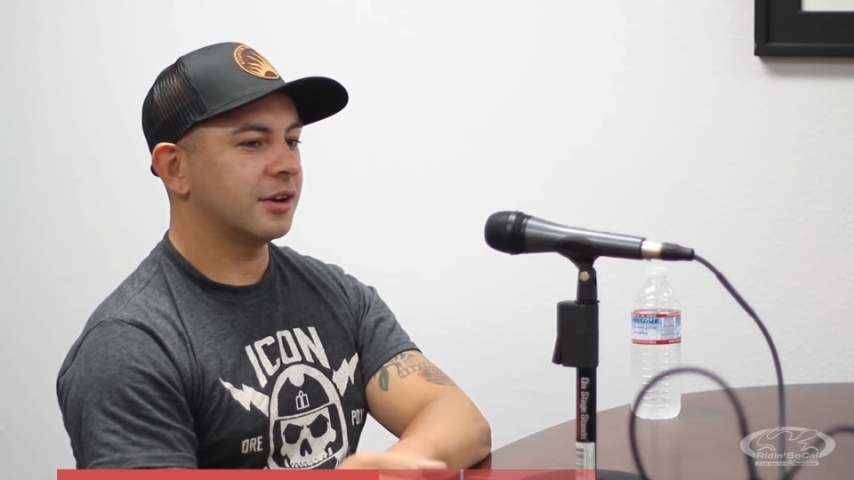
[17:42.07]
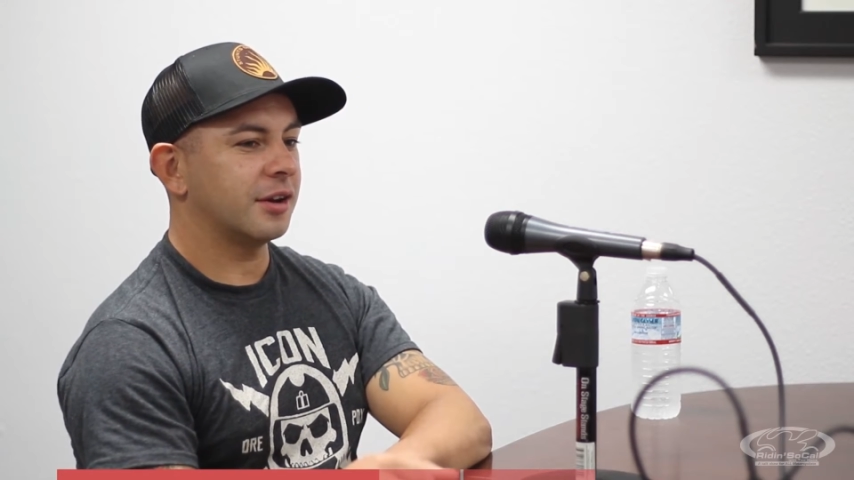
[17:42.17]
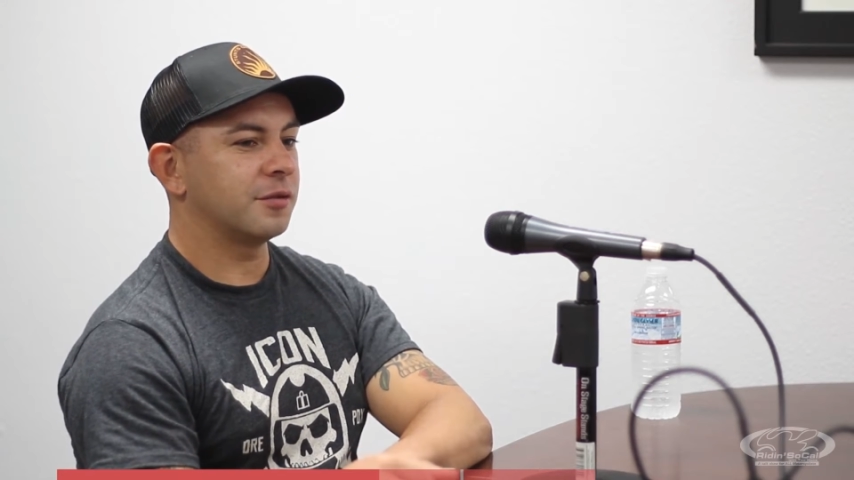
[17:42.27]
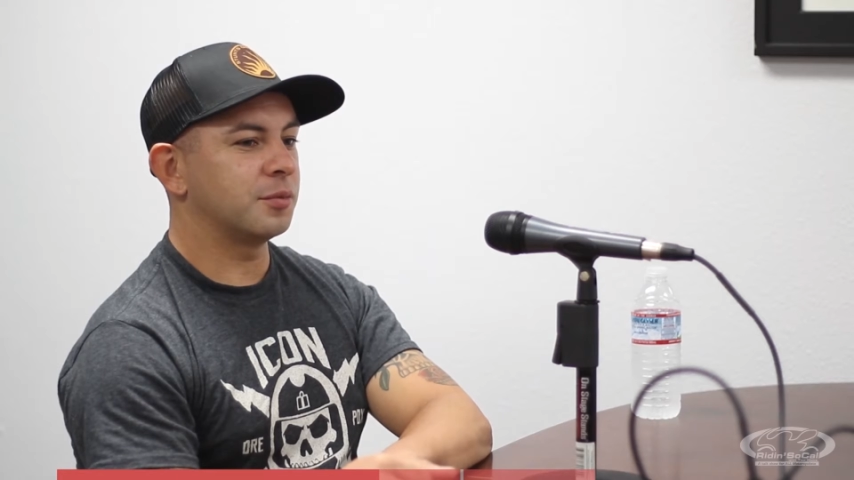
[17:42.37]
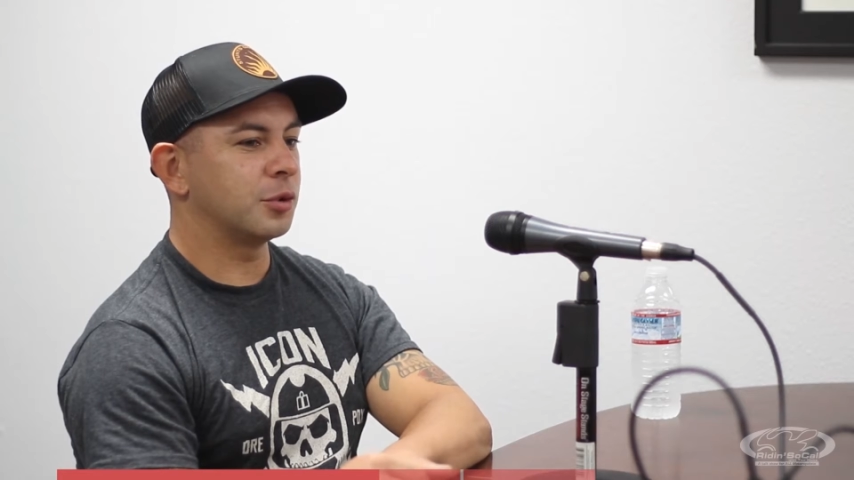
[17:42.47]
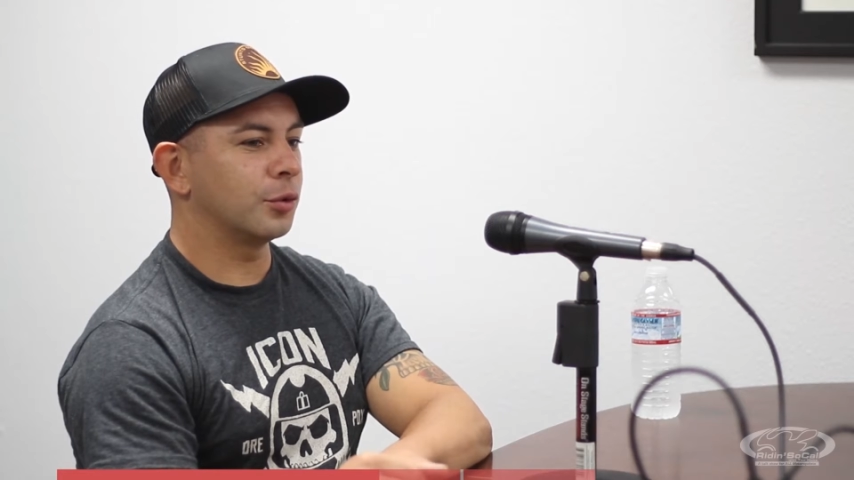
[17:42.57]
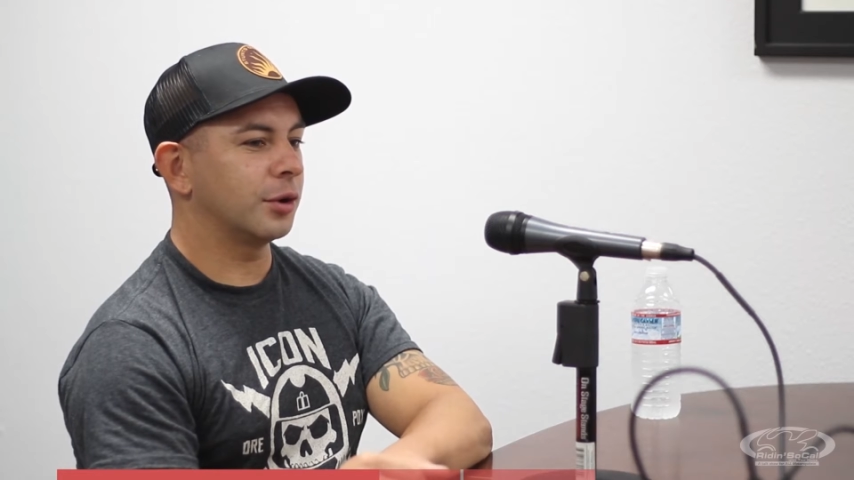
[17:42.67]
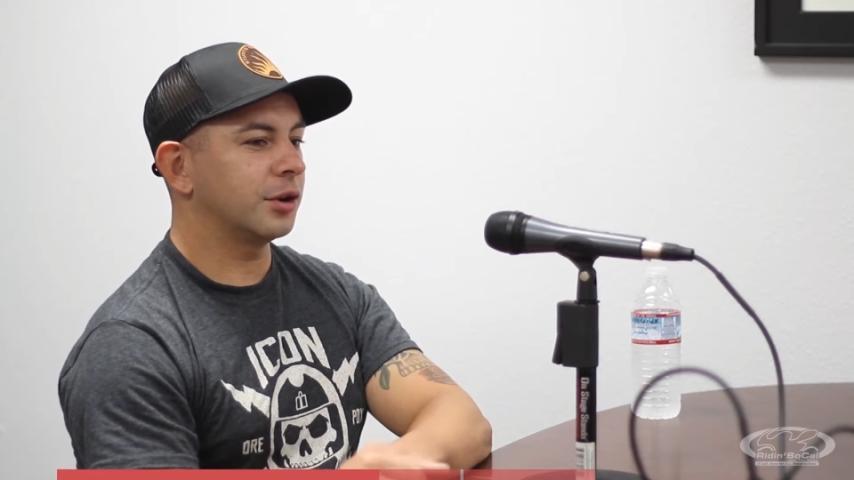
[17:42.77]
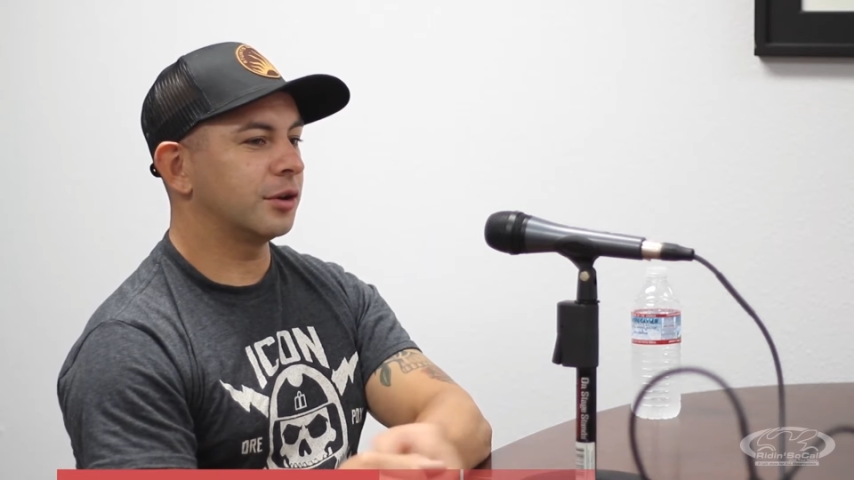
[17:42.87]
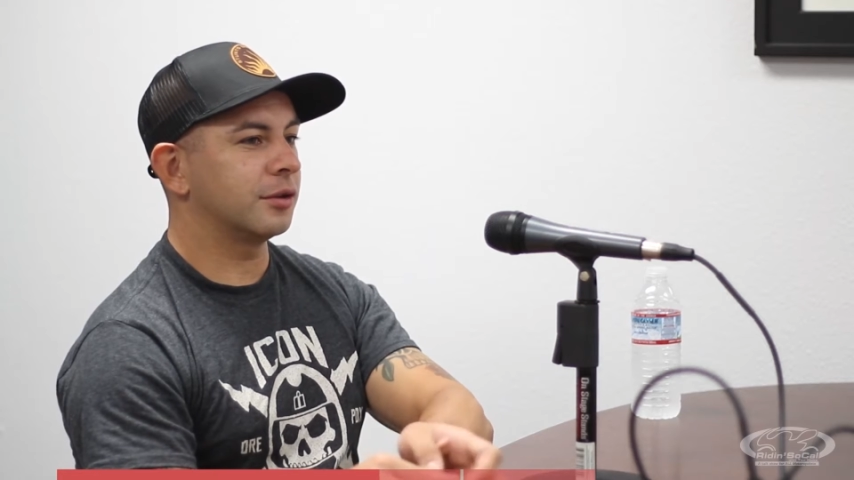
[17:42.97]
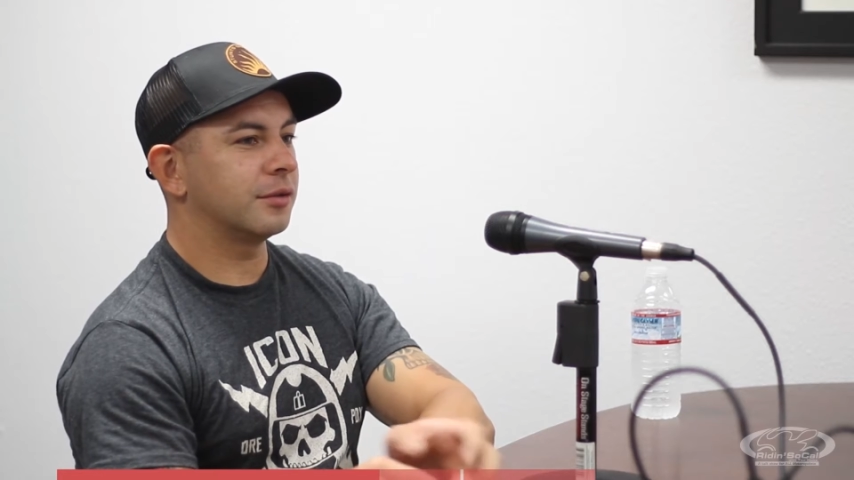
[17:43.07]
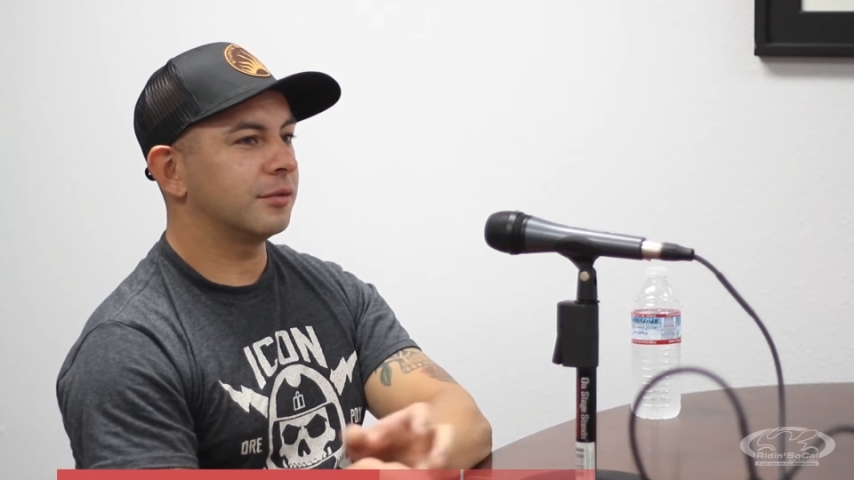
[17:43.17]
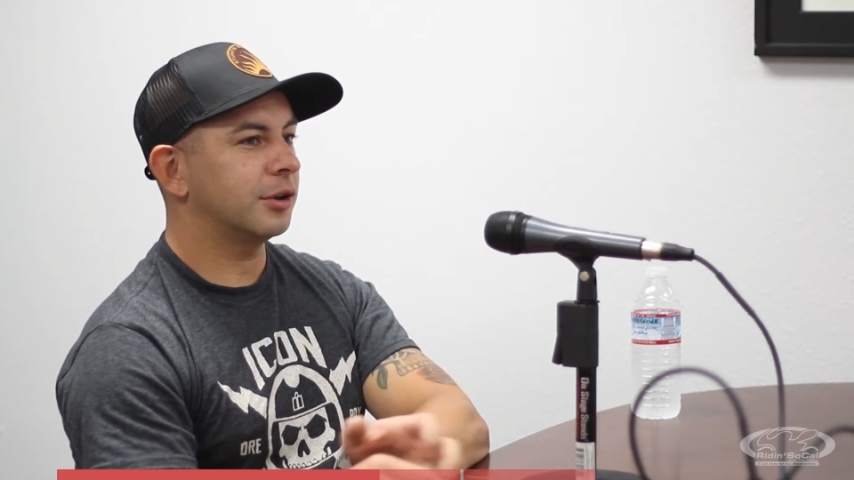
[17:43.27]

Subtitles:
I've been working